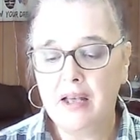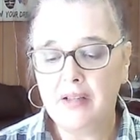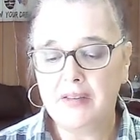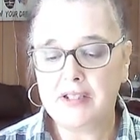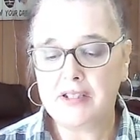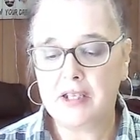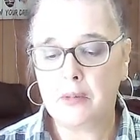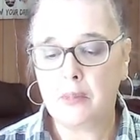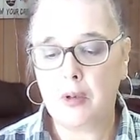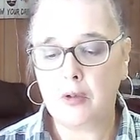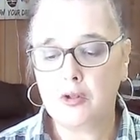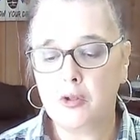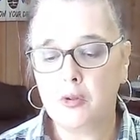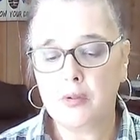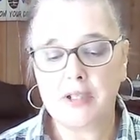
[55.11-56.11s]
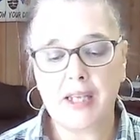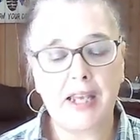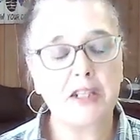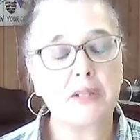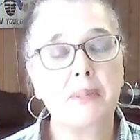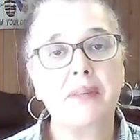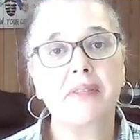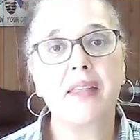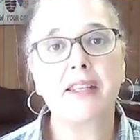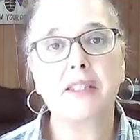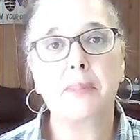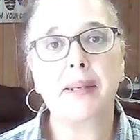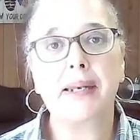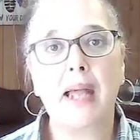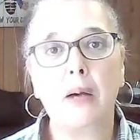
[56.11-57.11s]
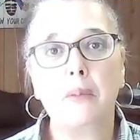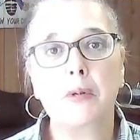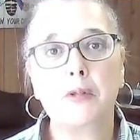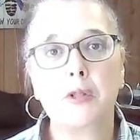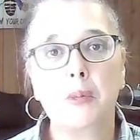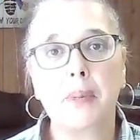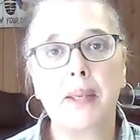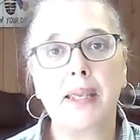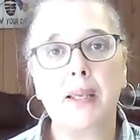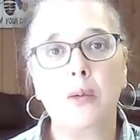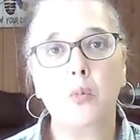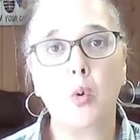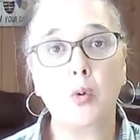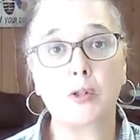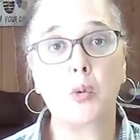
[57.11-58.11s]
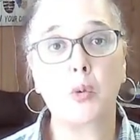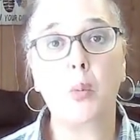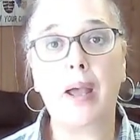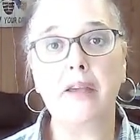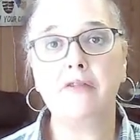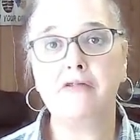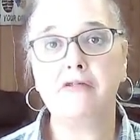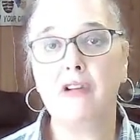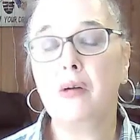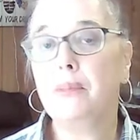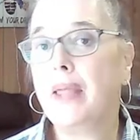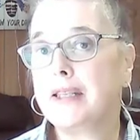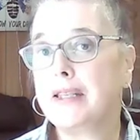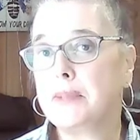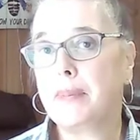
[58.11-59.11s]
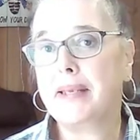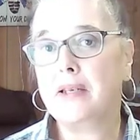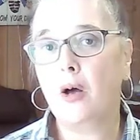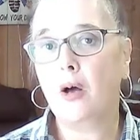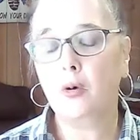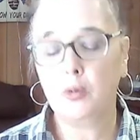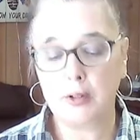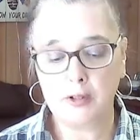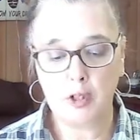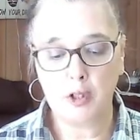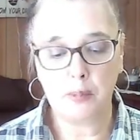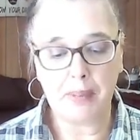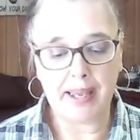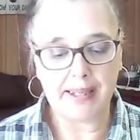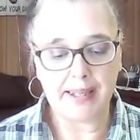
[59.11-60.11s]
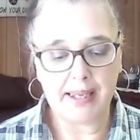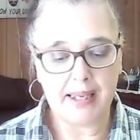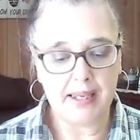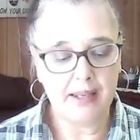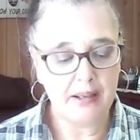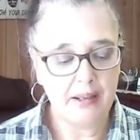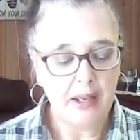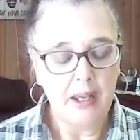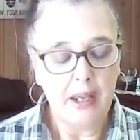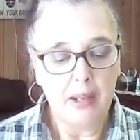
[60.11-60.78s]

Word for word: there's an emotional attachment that's been able to be walked away from that's been holding you back here